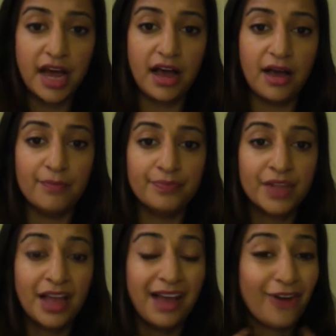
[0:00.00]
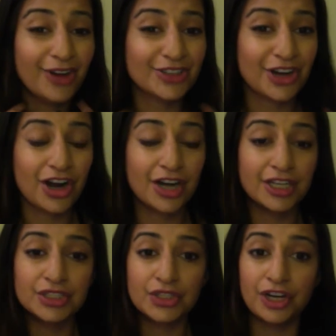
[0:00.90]
I've also heard
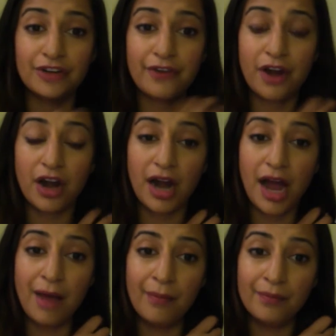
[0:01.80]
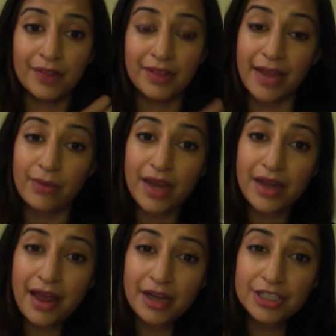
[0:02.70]
it's good for lightweight
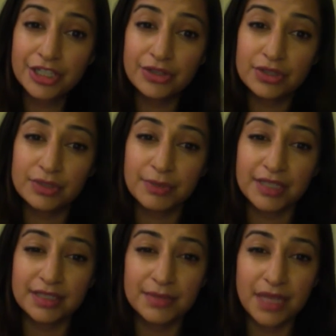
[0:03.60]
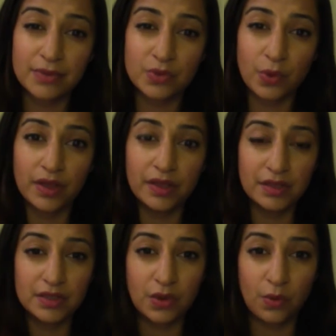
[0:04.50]
hair too, because sometimes oily
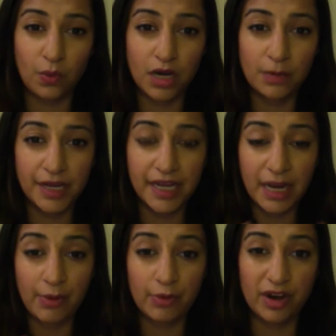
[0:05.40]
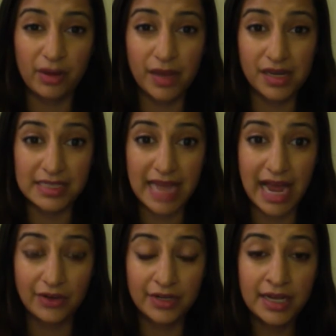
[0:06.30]
things don't work, but again, I would recommend
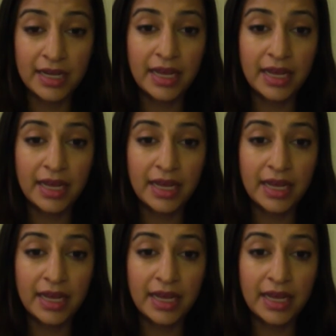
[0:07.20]
down.